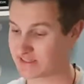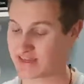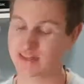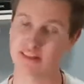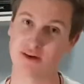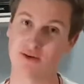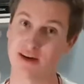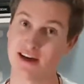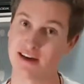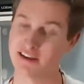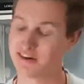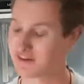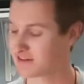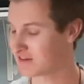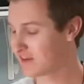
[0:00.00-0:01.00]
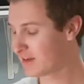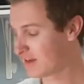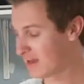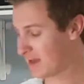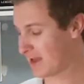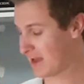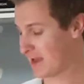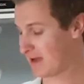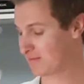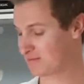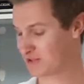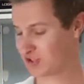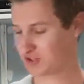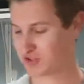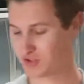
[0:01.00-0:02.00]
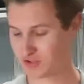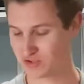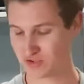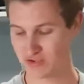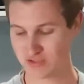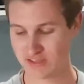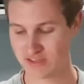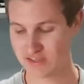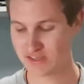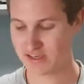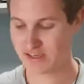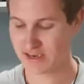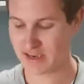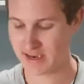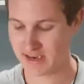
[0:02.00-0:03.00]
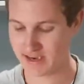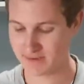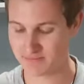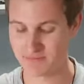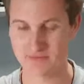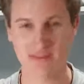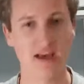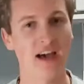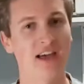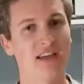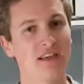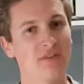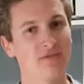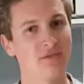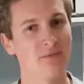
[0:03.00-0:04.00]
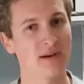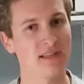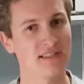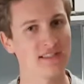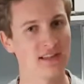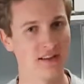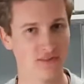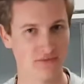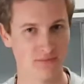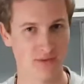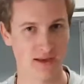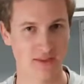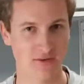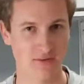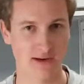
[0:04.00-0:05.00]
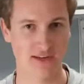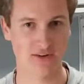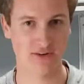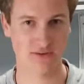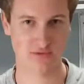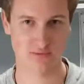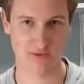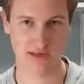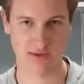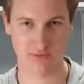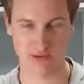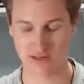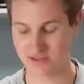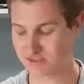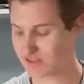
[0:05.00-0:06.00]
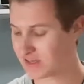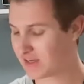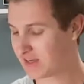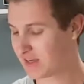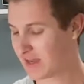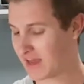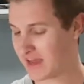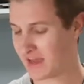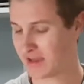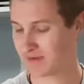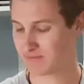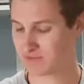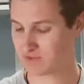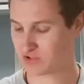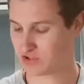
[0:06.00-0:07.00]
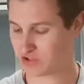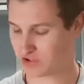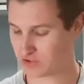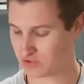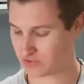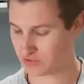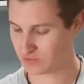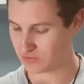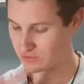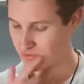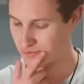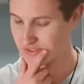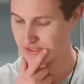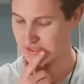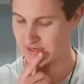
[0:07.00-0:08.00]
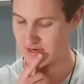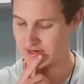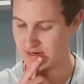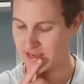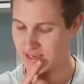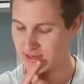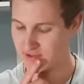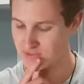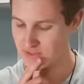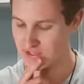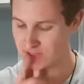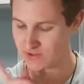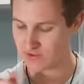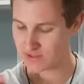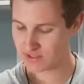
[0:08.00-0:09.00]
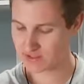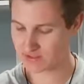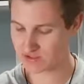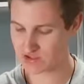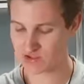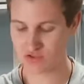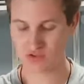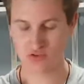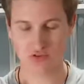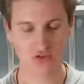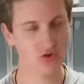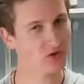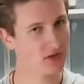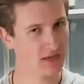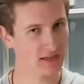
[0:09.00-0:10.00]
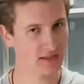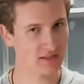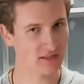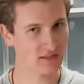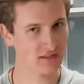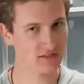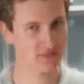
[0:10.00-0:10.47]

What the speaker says: That's how I hide it. To hiding it from myself, by the way, not from anyone else. To, what was I saying? Laying out the ingredients to cooking it.